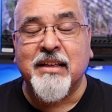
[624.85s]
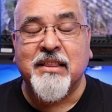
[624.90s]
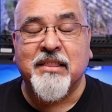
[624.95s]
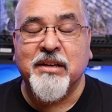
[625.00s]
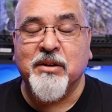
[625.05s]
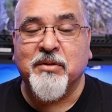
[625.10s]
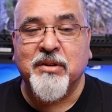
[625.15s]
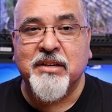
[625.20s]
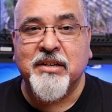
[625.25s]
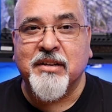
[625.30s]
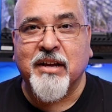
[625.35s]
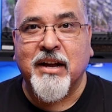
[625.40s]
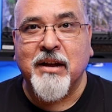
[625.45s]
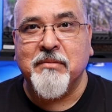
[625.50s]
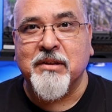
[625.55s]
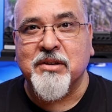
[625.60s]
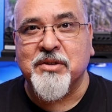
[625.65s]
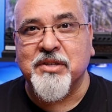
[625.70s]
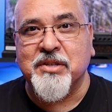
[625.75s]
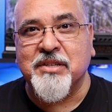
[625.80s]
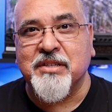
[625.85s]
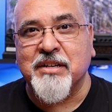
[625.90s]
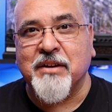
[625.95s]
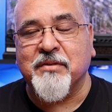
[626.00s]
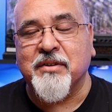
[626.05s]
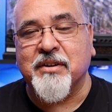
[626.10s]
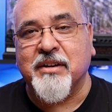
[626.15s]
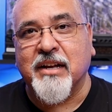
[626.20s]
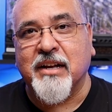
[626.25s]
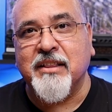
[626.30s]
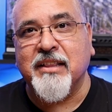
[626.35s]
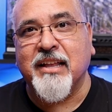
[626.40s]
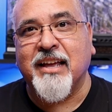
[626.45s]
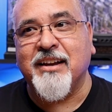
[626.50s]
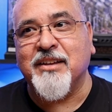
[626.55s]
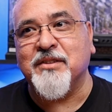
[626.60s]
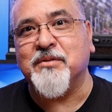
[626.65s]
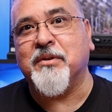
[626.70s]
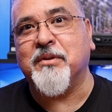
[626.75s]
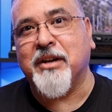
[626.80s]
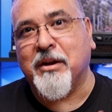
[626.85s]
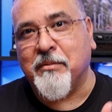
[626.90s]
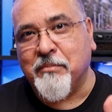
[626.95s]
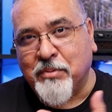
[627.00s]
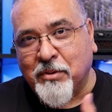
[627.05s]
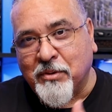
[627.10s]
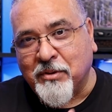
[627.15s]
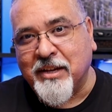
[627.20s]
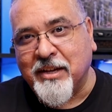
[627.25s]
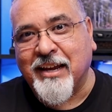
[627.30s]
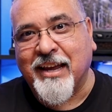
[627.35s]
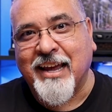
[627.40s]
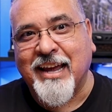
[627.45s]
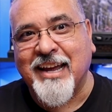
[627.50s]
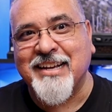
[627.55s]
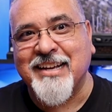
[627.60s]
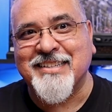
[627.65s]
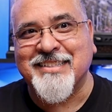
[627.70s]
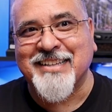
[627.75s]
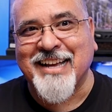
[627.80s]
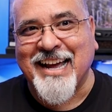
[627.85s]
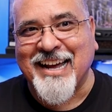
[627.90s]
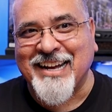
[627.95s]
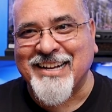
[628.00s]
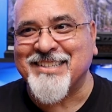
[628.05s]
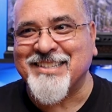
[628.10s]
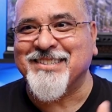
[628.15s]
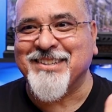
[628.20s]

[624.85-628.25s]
the only time that she's ever done that is when I'm pulling egg sacs.